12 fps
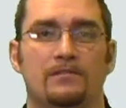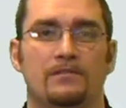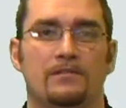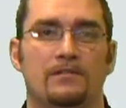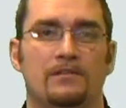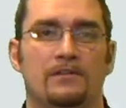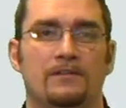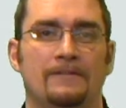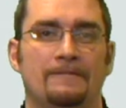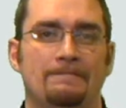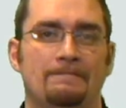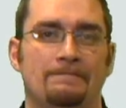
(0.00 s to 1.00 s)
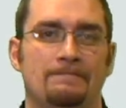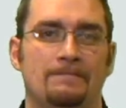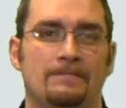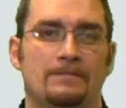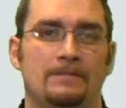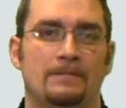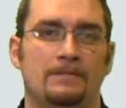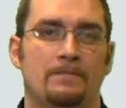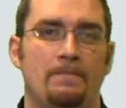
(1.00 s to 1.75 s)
Nothing is said.